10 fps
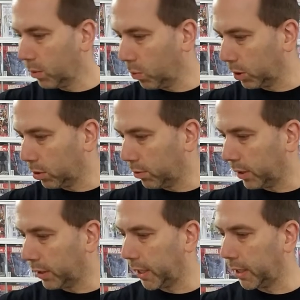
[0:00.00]
worked over
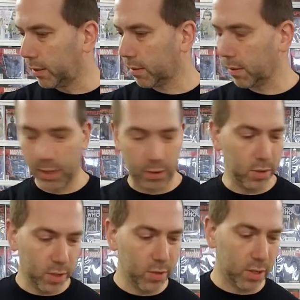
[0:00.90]
on that.
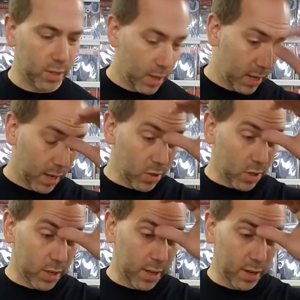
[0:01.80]
It was a
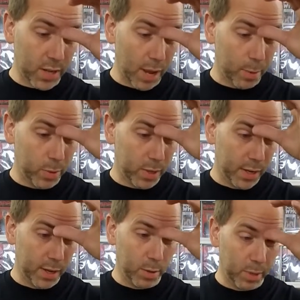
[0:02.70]
good deal. I was happy with the
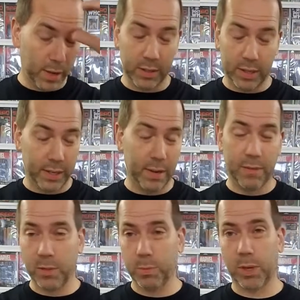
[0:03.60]
deal, but I was like,
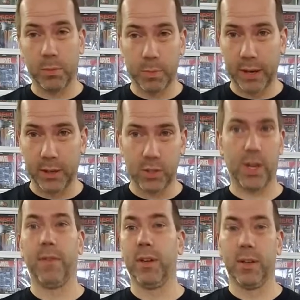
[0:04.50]
if this book comes back a
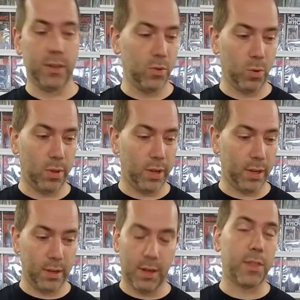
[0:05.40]
7 and is worth
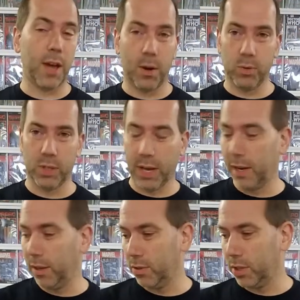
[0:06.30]
like
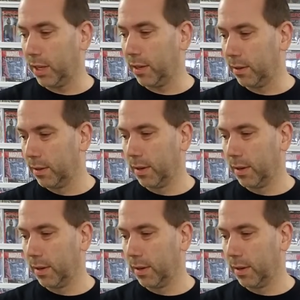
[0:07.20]
$1,000, then